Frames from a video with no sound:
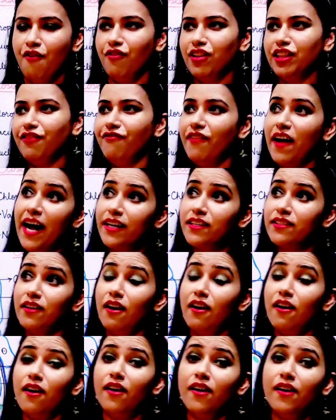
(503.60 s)
Well, the facts
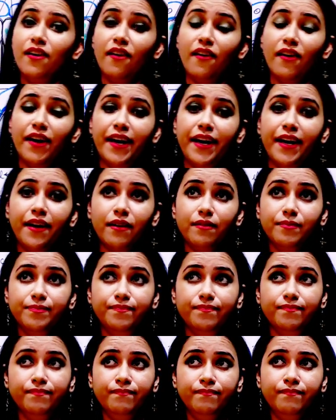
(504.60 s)
are like,
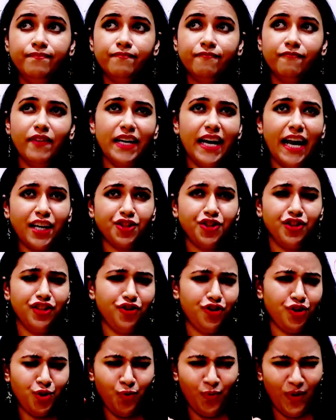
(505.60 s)
well, actually
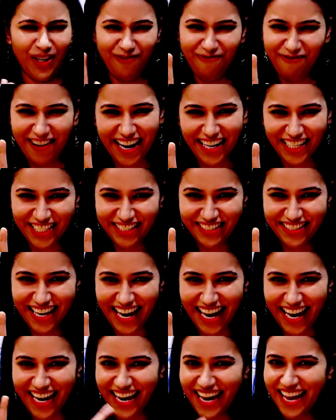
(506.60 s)
just one fact
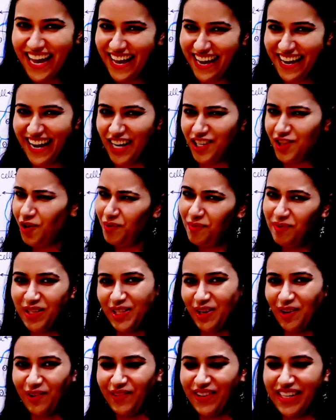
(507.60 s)
today. Yeah, don't be
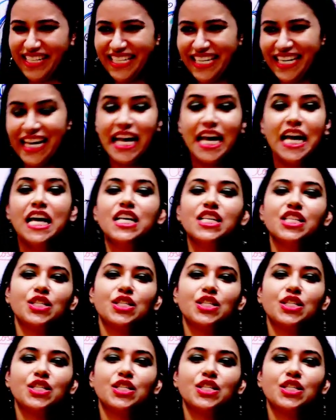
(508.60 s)
so greedy.